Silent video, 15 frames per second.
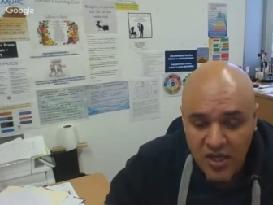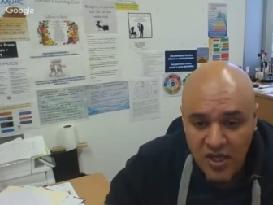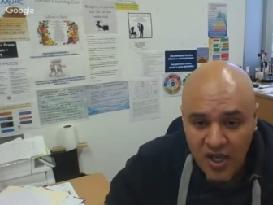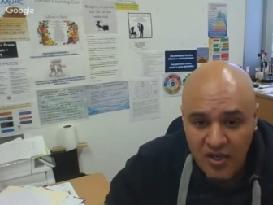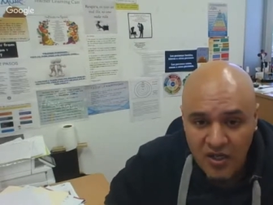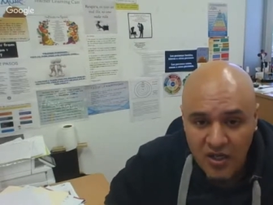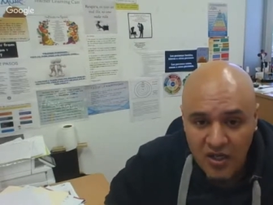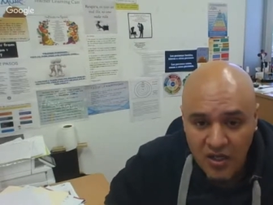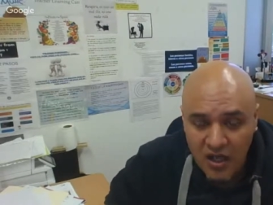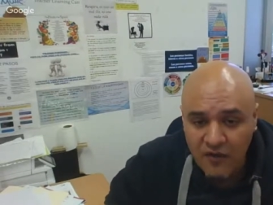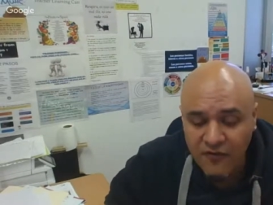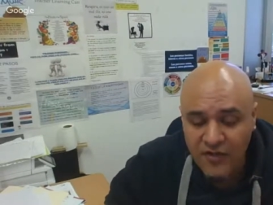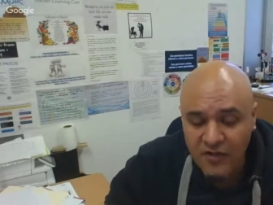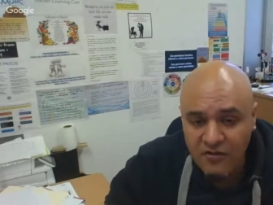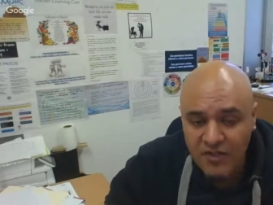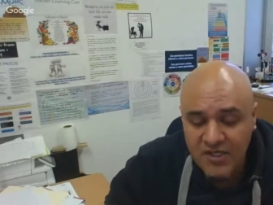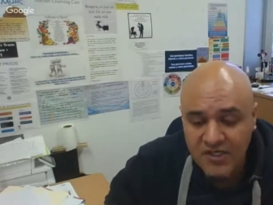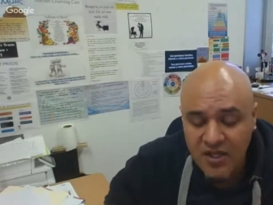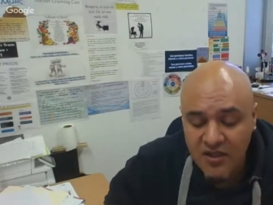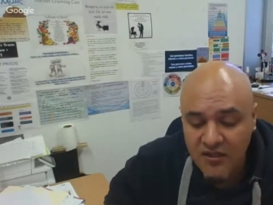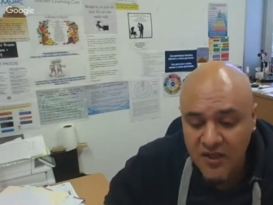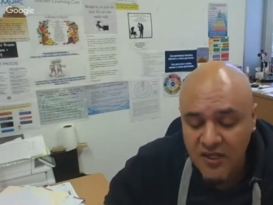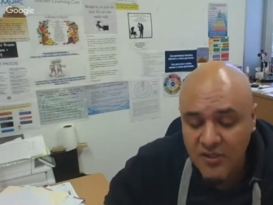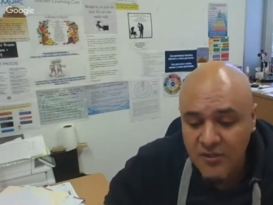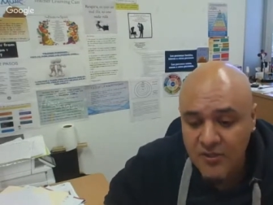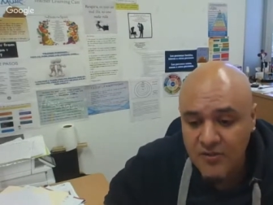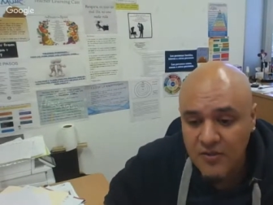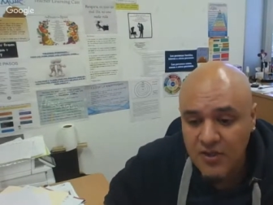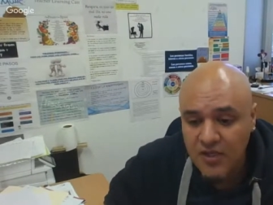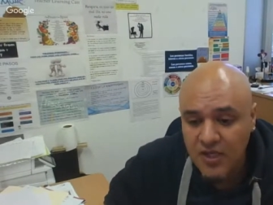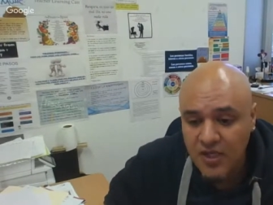I heard a lot of interesting things.